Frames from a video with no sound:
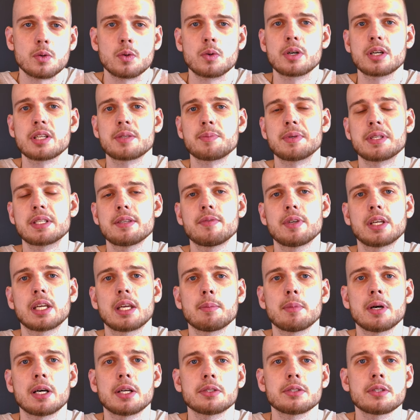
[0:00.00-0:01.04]
or a specific
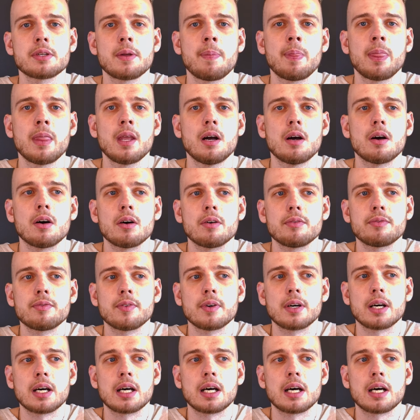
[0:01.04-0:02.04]
amount of